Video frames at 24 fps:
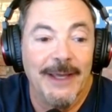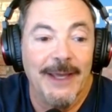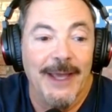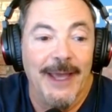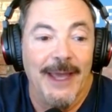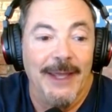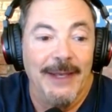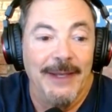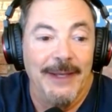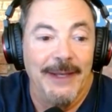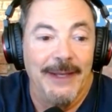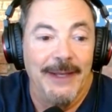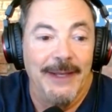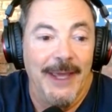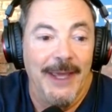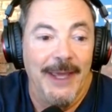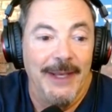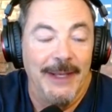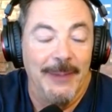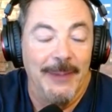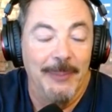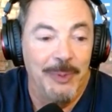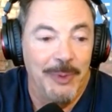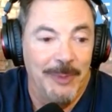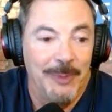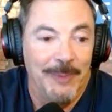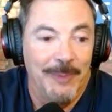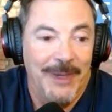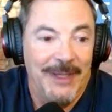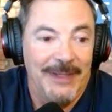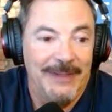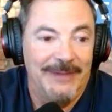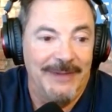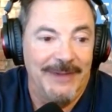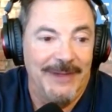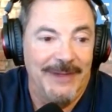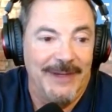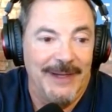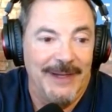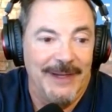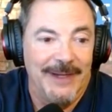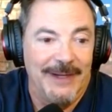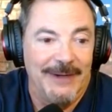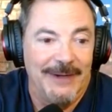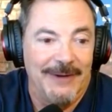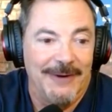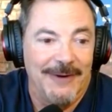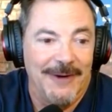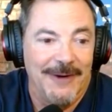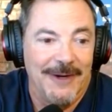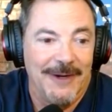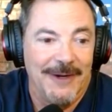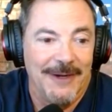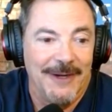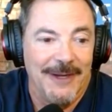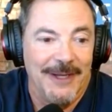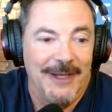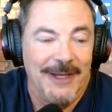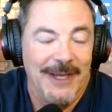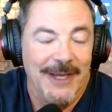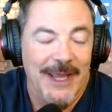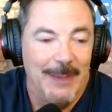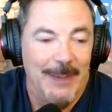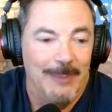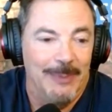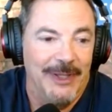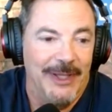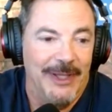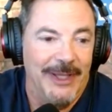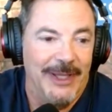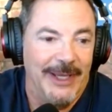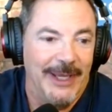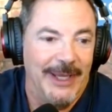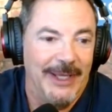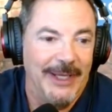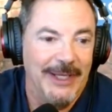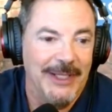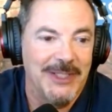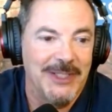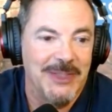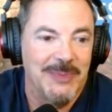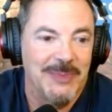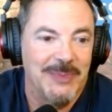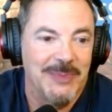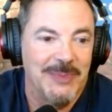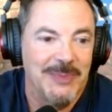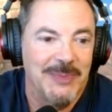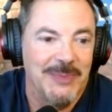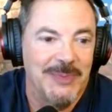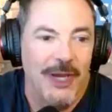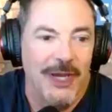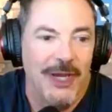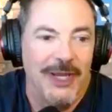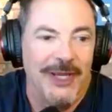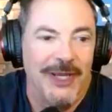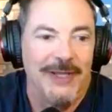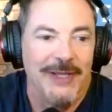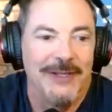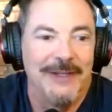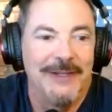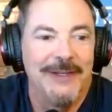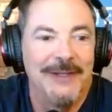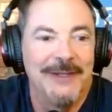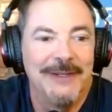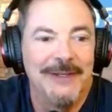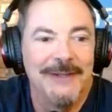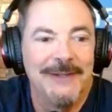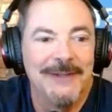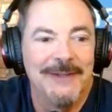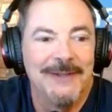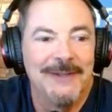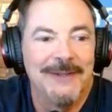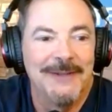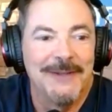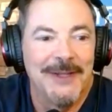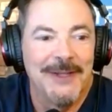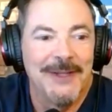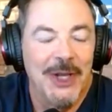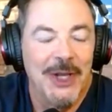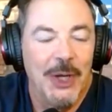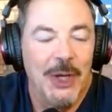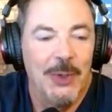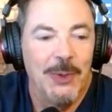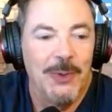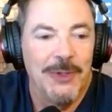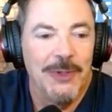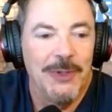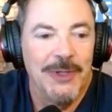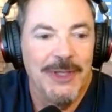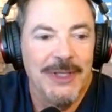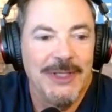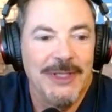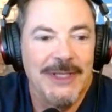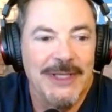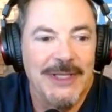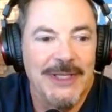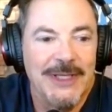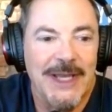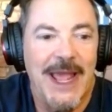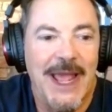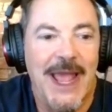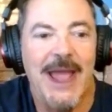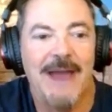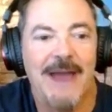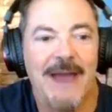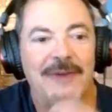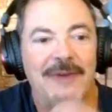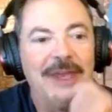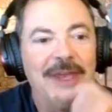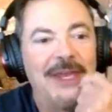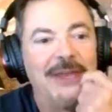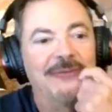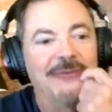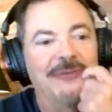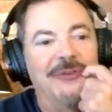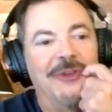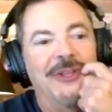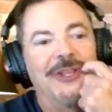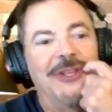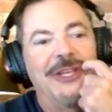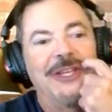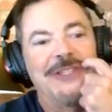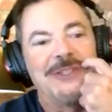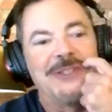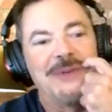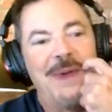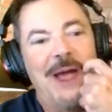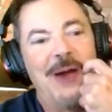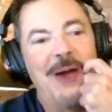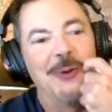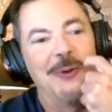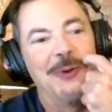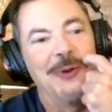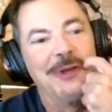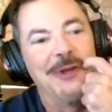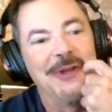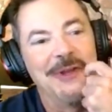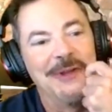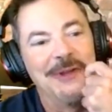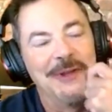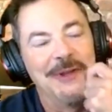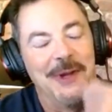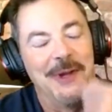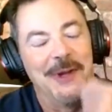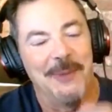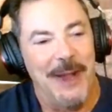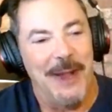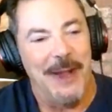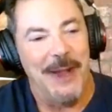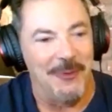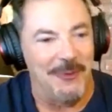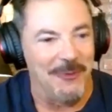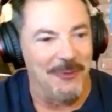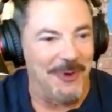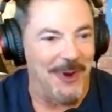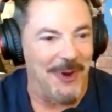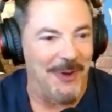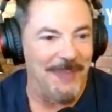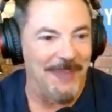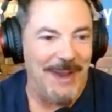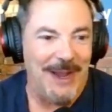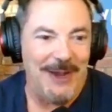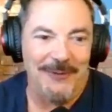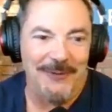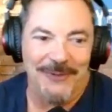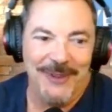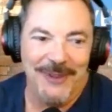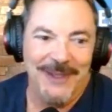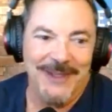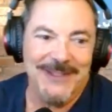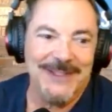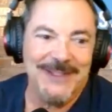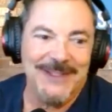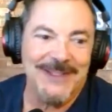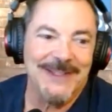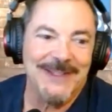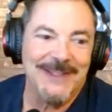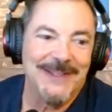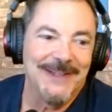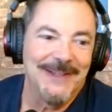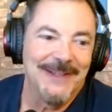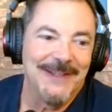and implemented and are enabling and exploring. And, it doesn't have any feelings about this.